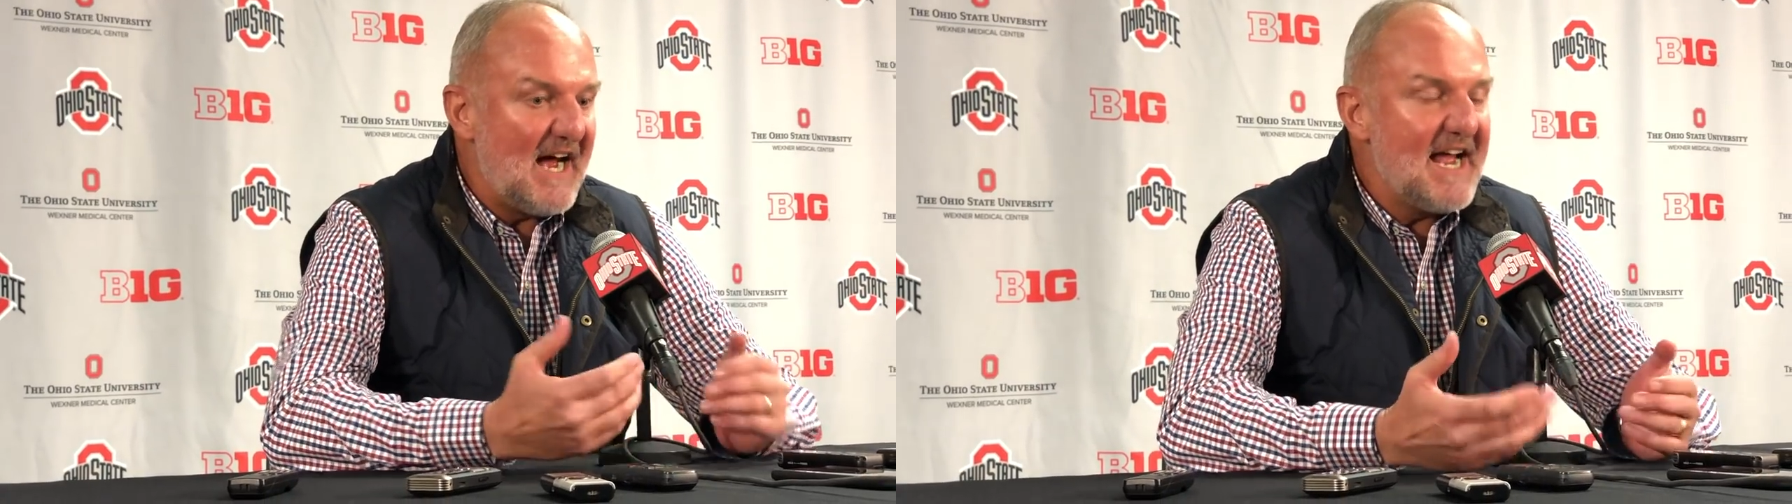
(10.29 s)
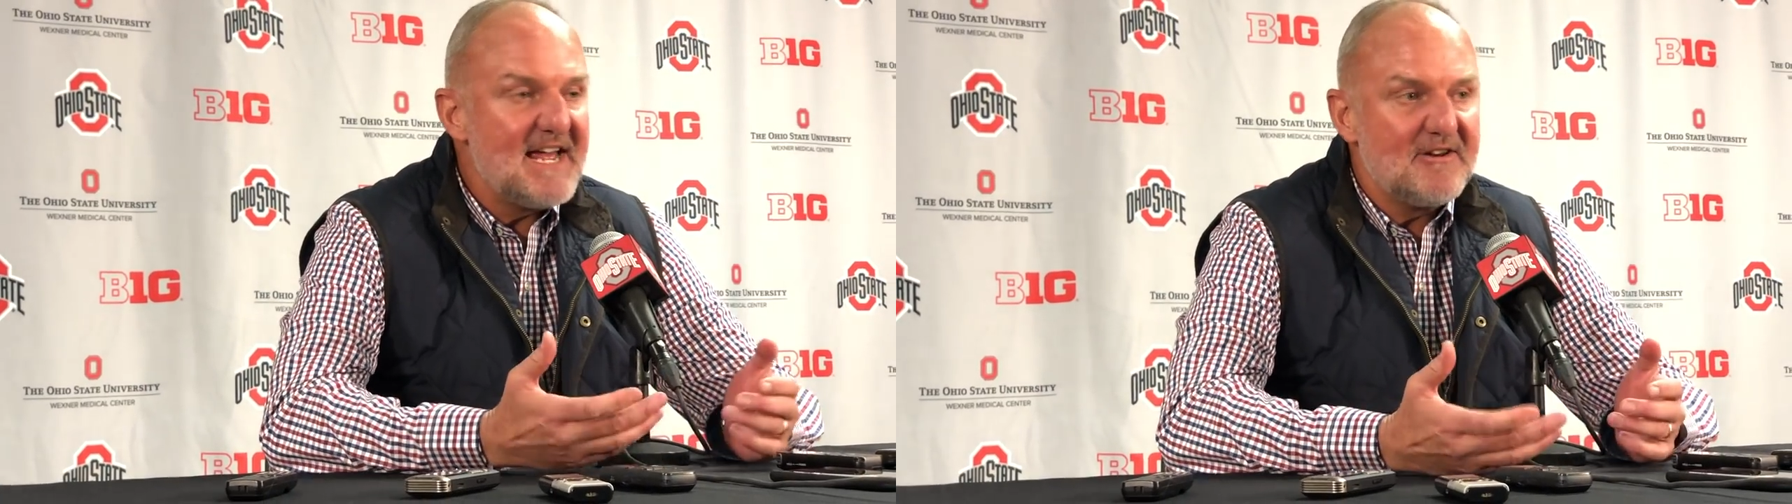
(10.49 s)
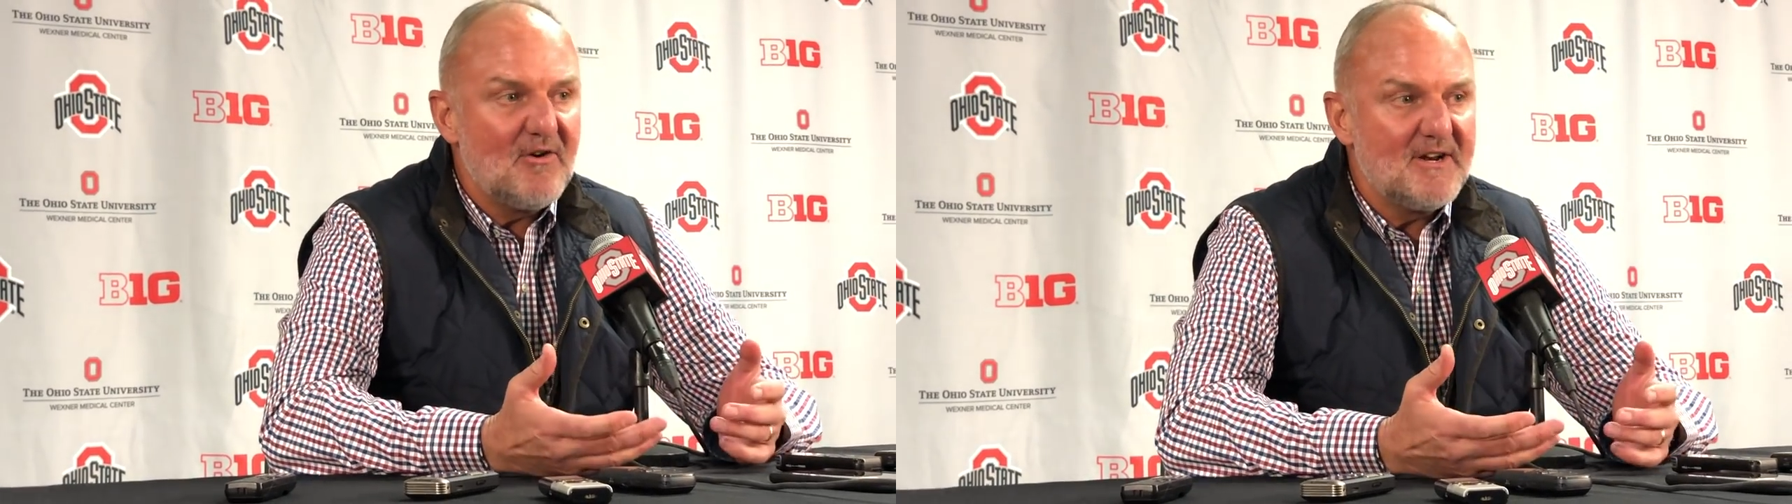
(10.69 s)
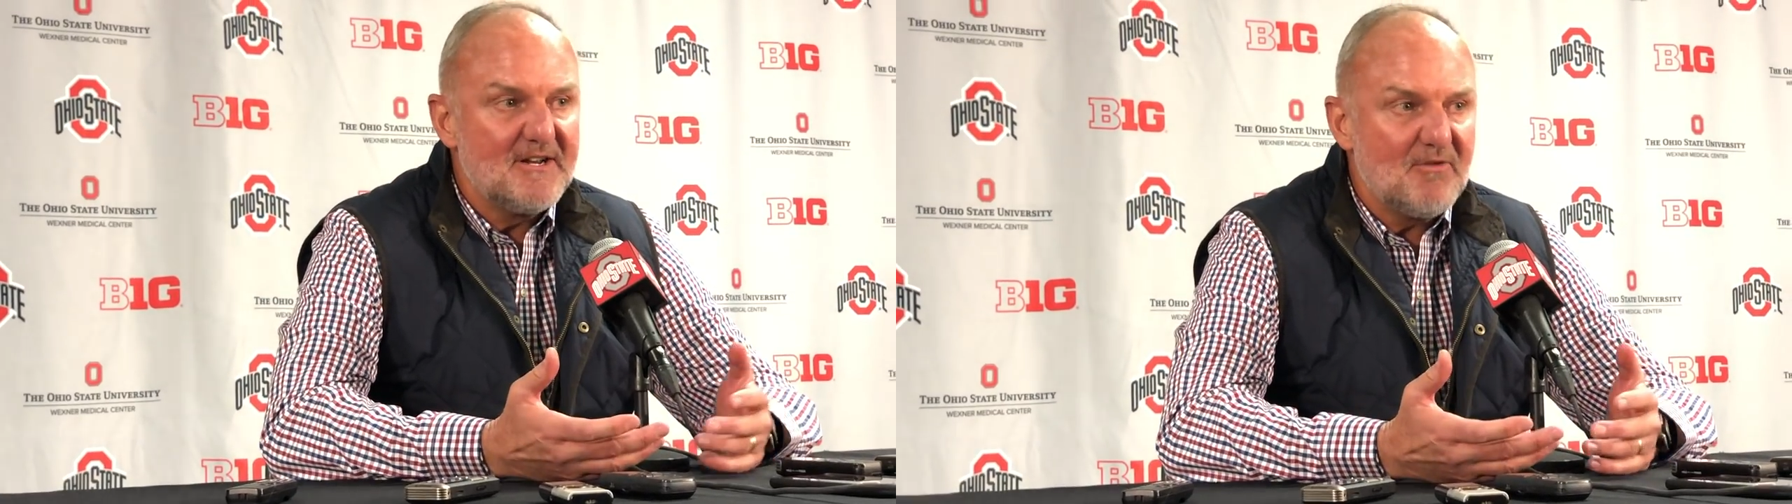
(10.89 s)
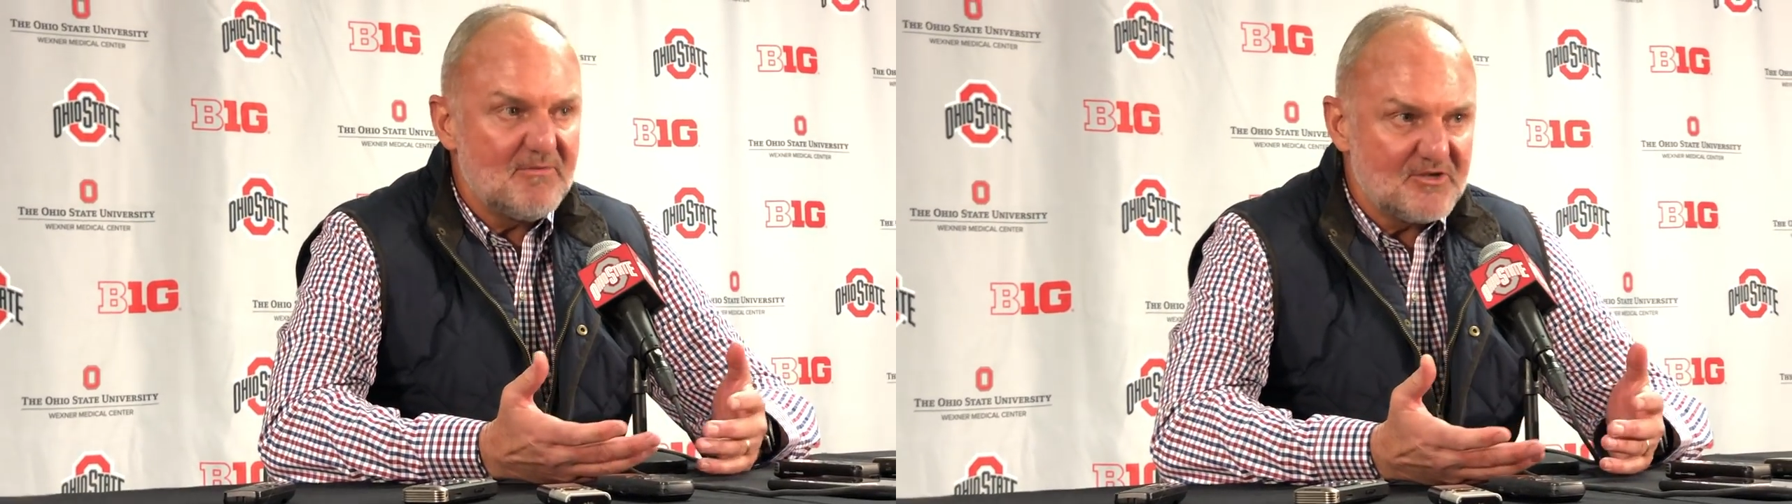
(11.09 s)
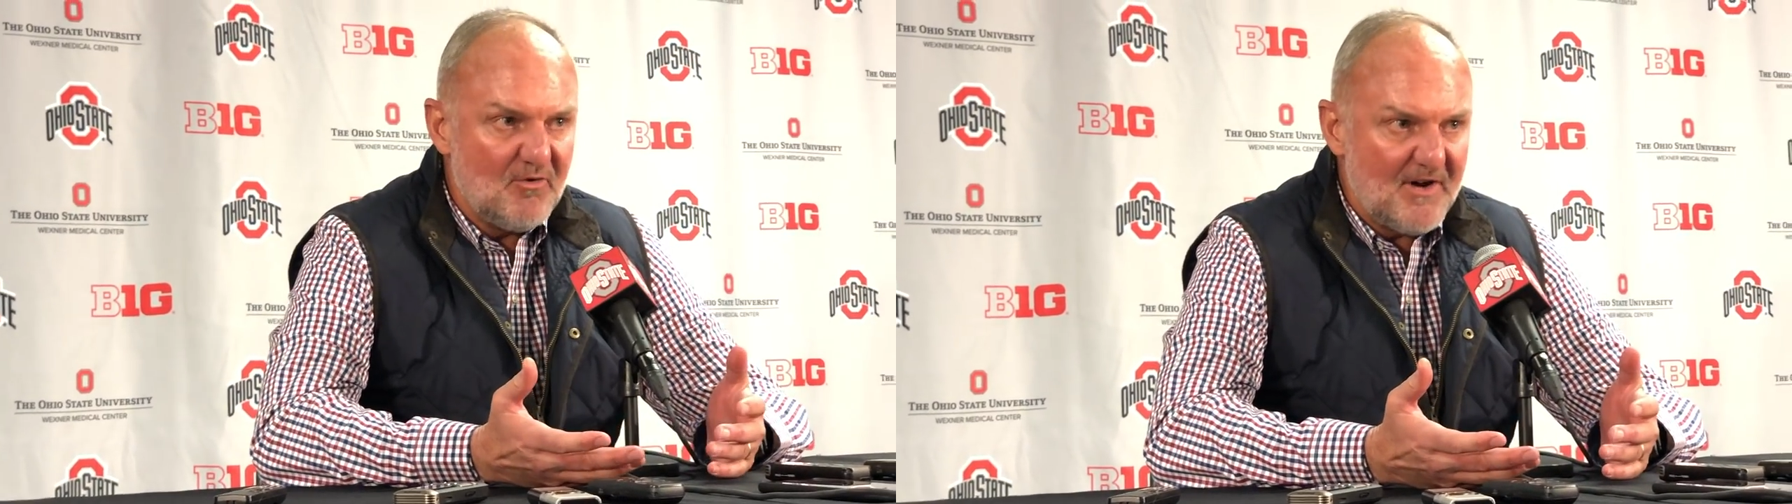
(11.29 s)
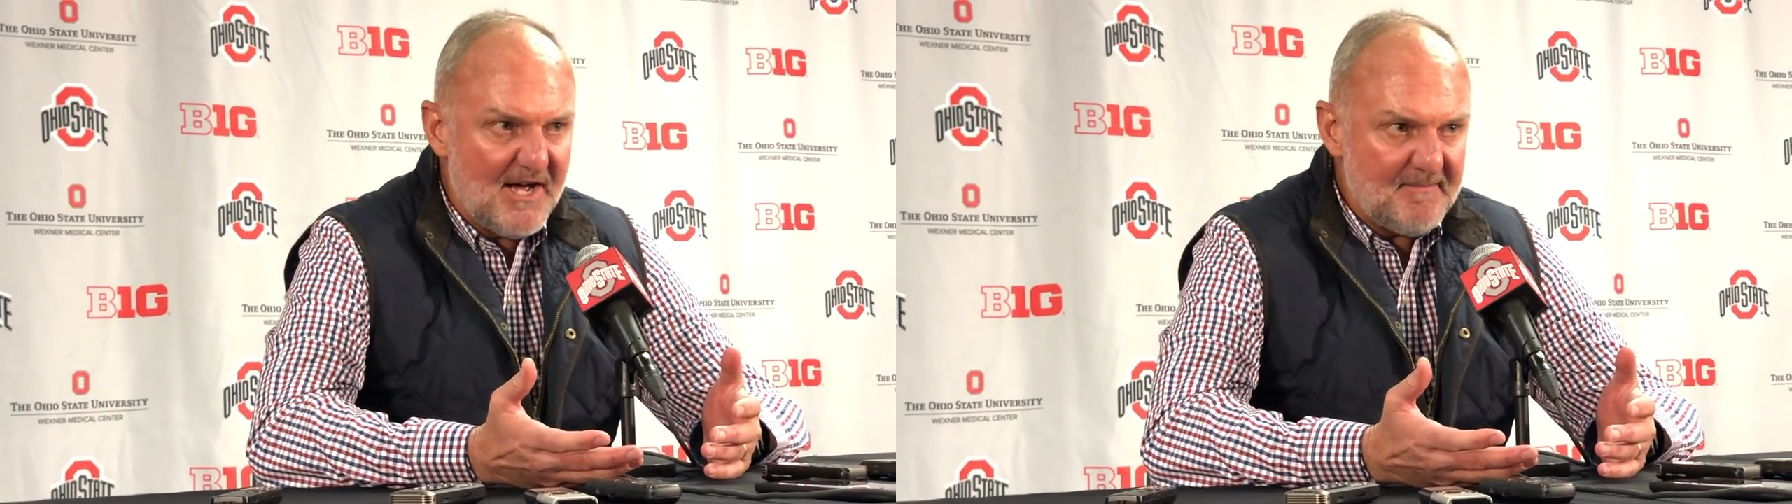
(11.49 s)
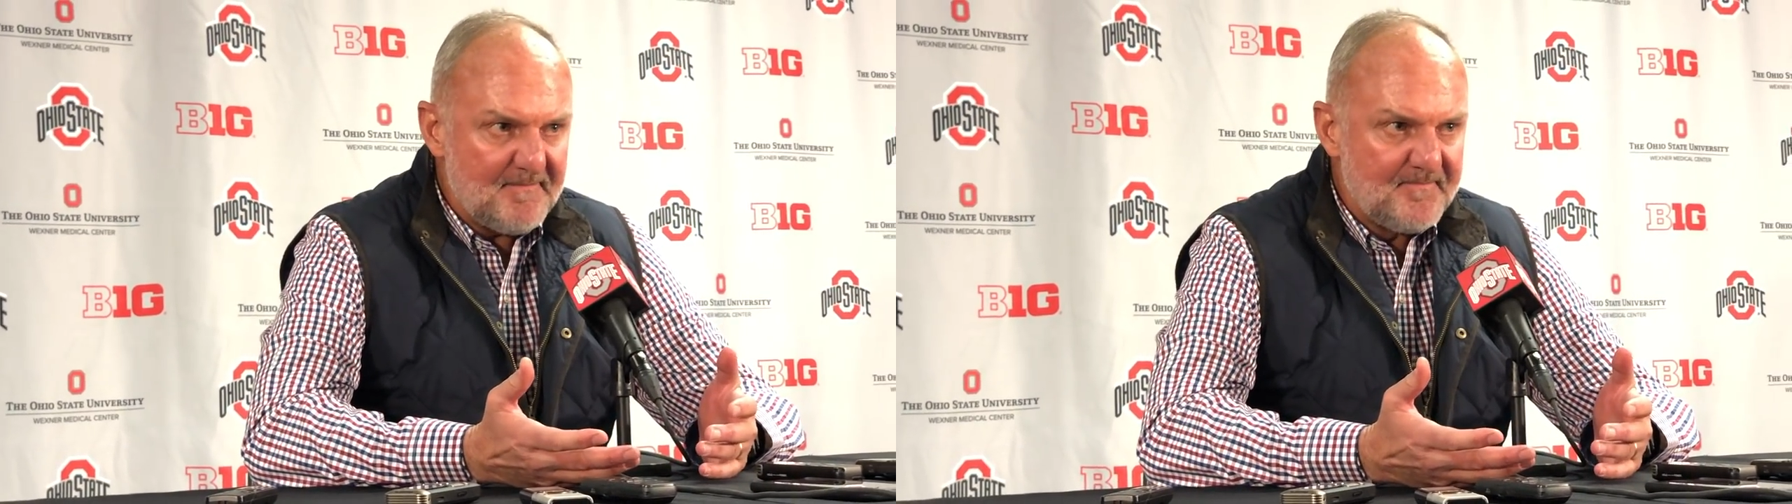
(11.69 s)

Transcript: I had no idea what was going on,